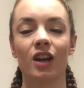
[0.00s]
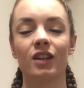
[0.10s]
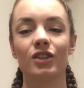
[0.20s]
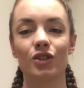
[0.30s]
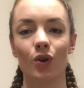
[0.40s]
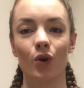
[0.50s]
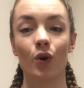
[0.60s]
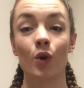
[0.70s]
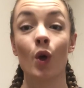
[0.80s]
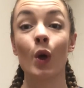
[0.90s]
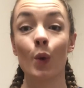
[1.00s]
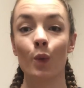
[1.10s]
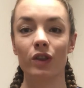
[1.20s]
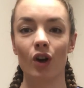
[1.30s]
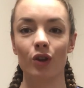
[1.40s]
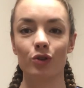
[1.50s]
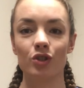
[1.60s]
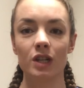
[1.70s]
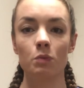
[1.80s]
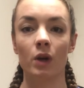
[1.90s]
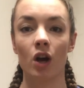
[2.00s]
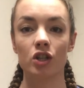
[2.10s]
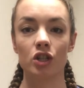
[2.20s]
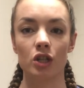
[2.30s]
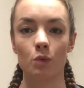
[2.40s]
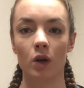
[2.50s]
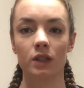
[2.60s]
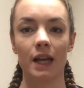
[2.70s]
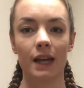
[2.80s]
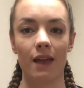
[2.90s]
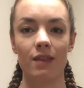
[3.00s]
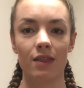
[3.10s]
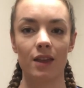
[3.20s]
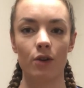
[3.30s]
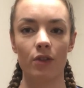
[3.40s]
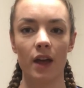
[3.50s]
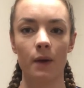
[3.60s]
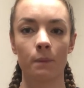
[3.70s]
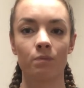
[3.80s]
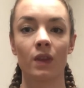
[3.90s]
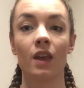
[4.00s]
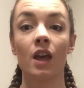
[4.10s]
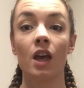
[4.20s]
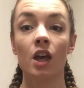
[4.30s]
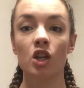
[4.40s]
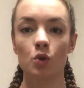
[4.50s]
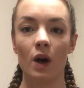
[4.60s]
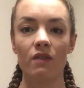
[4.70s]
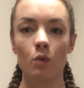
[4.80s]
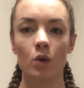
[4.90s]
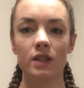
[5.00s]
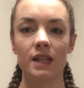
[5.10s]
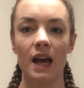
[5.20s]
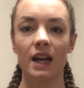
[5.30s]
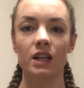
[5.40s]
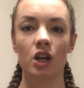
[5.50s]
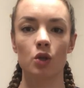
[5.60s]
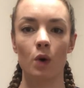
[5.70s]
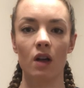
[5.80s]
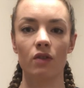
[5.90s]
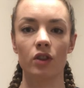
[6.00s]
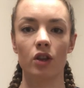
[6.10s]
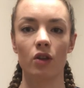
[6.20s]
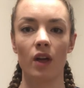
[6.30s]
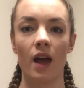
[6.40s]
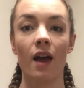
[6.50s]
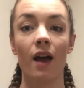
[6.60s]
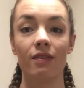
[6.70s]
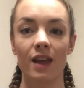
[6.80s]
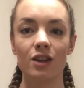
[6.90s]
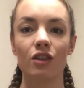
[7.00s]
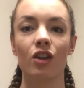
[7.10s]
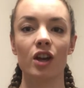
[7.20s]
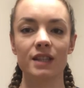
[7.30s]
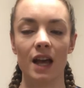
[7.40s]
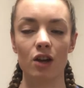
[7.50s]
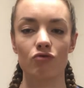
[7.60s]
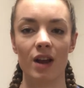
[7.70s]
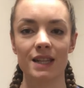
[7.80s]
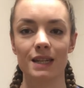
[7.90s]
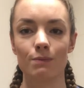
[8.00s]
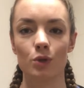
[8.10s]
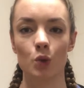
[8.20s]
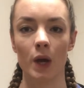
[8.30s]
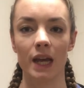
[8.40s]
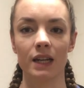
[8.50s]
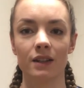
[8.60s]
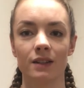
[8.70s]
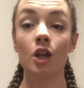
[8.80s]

So with your lunges, because you do one leg and then the other, 12 on one side, 12 on the other, and then your 30-second rest in between.